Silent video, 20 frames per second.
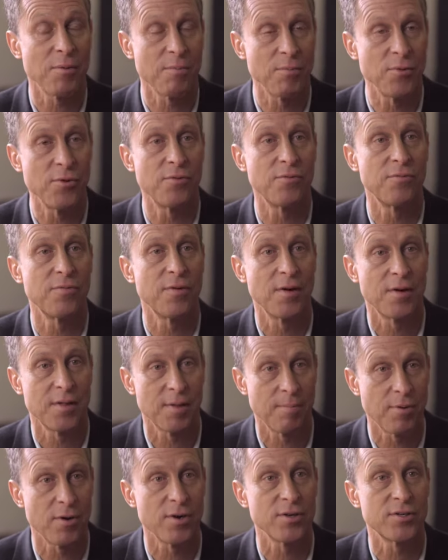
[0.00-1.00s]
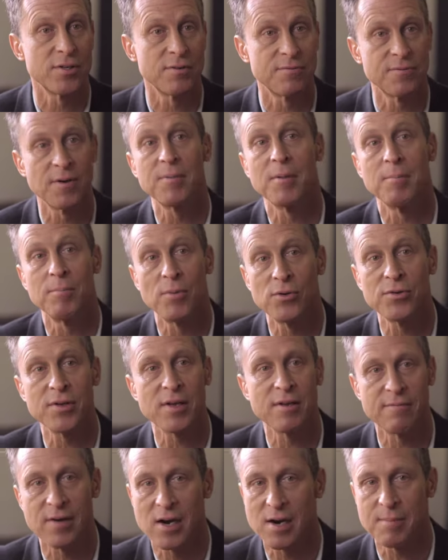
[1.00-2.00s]
to remove the person from the
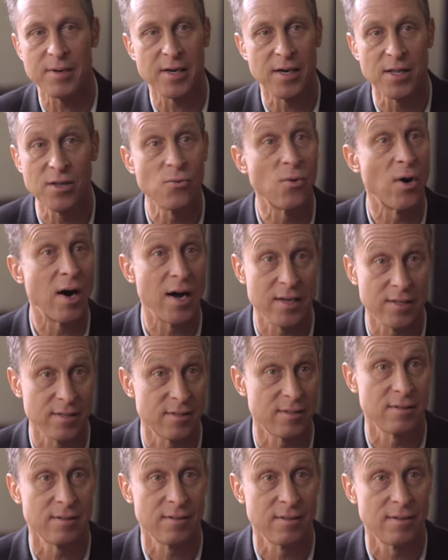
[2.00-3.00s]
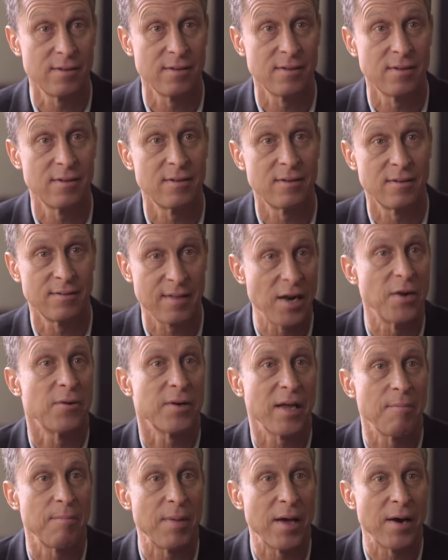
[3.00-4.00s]
moldy environment. Otherwise, they
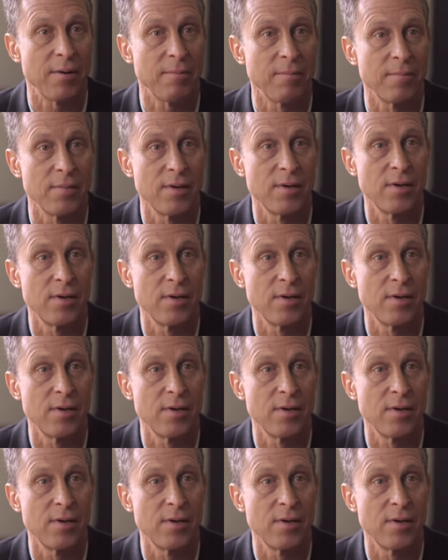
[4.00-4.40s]
don't get better.